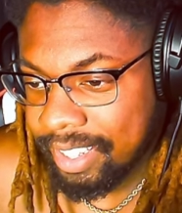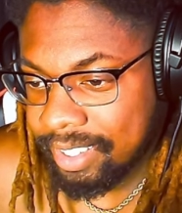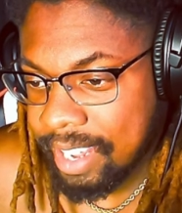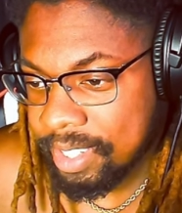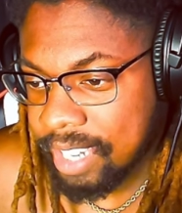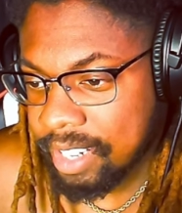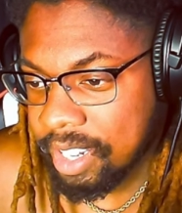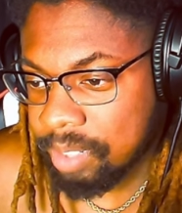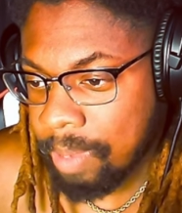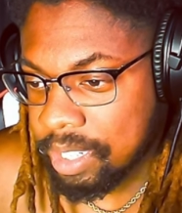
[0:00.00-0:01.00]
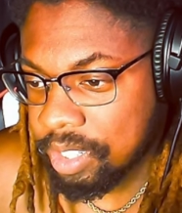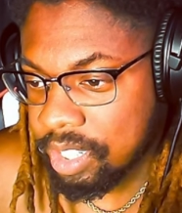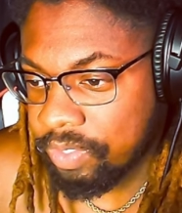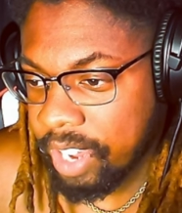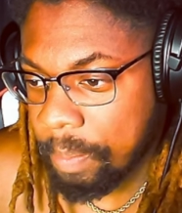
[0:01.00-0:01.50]
They'll send us
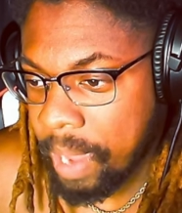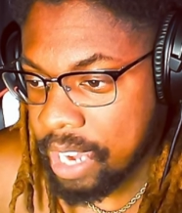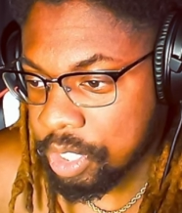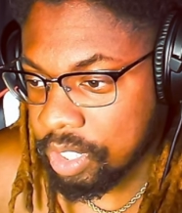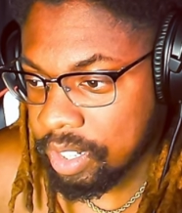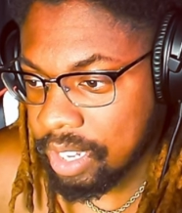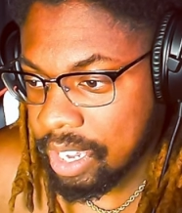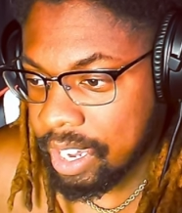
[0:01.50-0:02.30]
messages via pager,